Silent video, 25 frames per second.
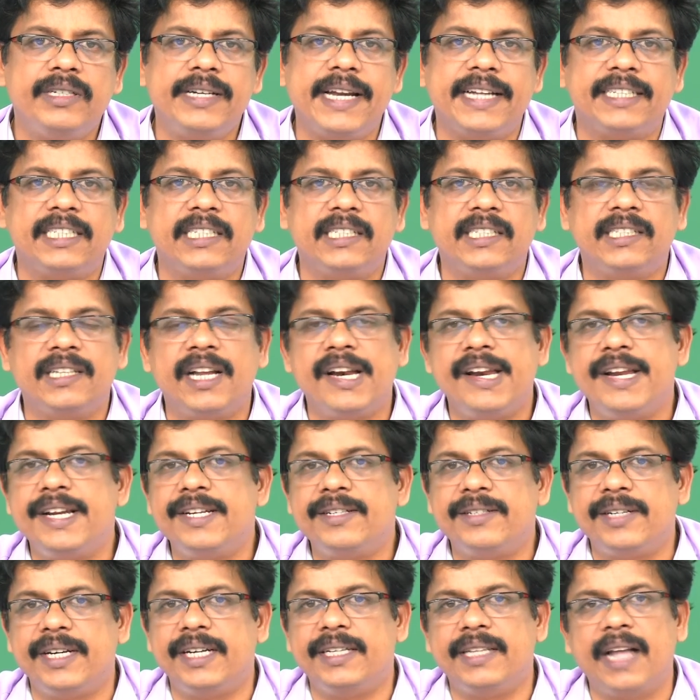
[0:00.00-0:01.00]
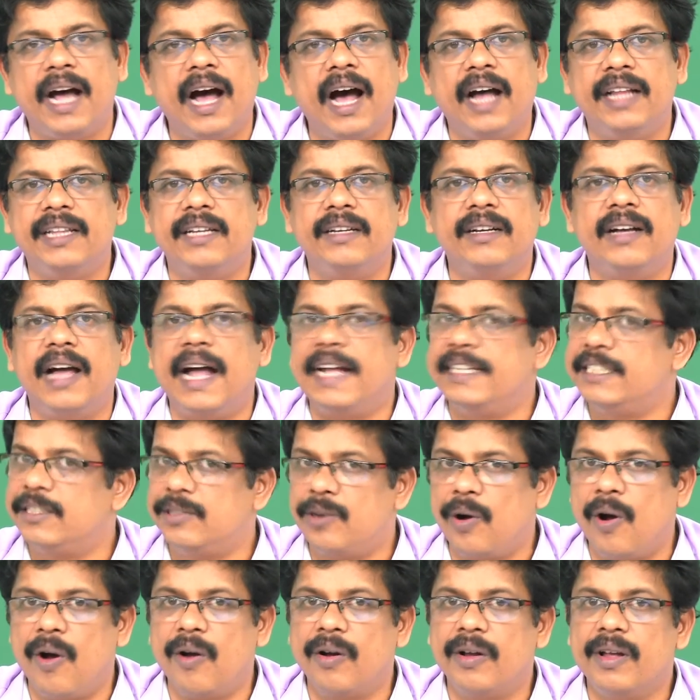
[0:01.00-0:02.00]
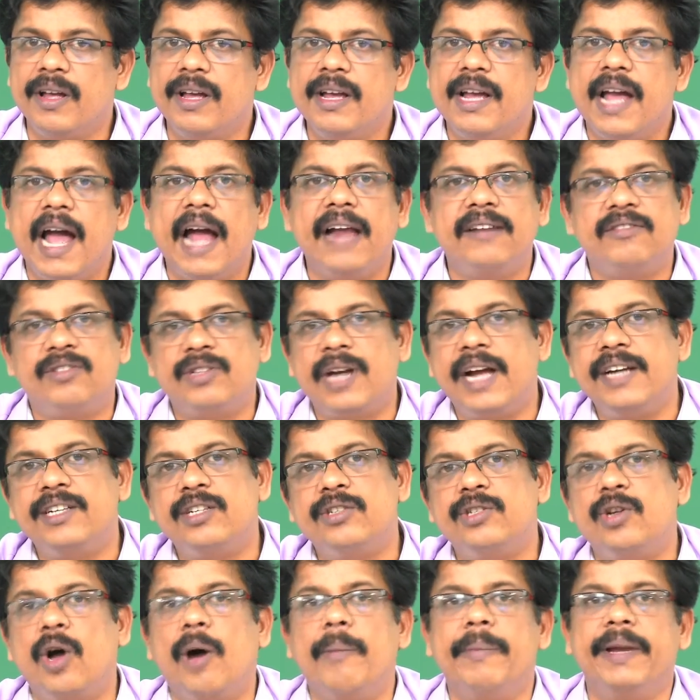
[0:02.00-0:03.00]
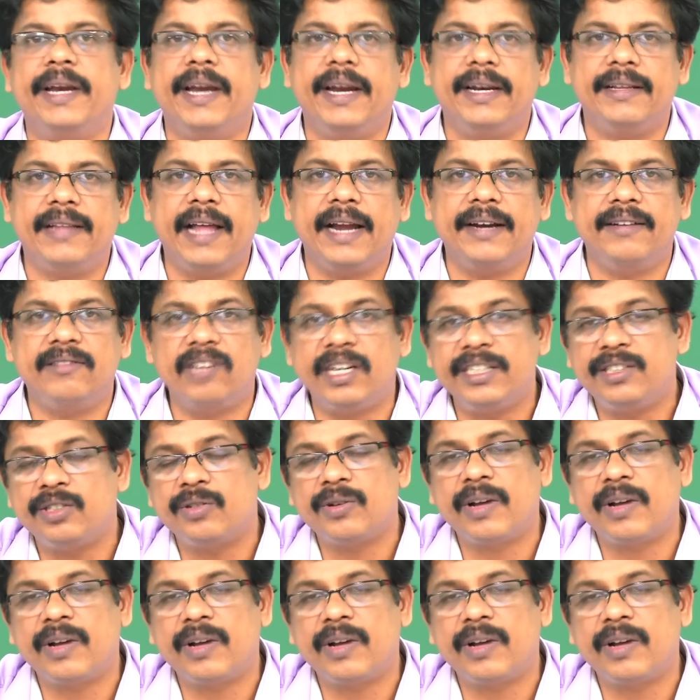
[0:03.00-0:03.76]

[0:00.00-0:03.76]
necessarily treat the other as wrong and try to dominate that, try to